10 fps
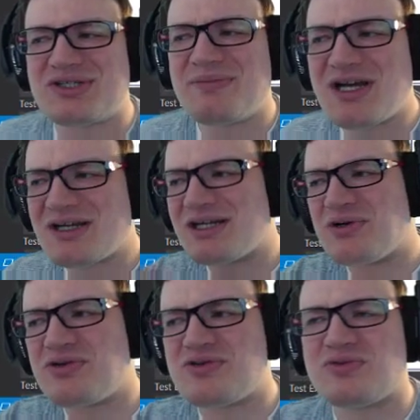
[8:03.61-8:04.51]
I'm not going to
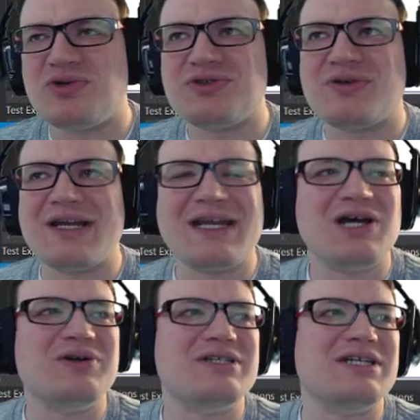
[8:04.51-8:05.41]
go through the rules right
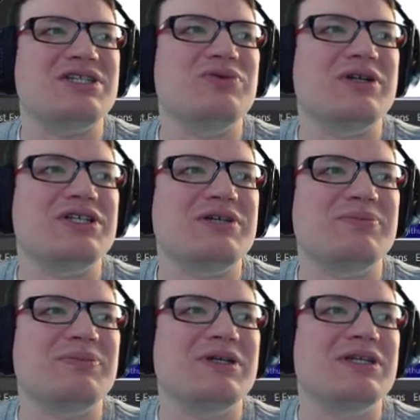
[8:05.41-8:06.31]
now because I do want to
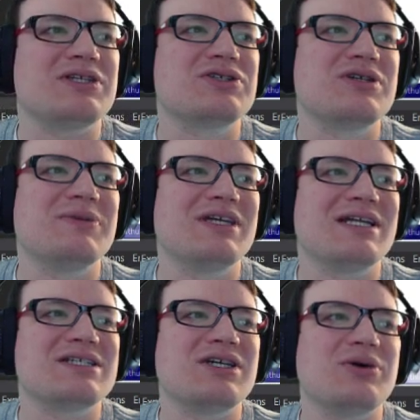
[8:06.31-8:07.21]
jump into the stream and get
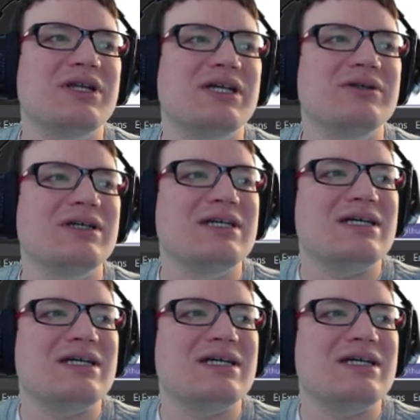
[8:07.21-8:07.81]
us going here.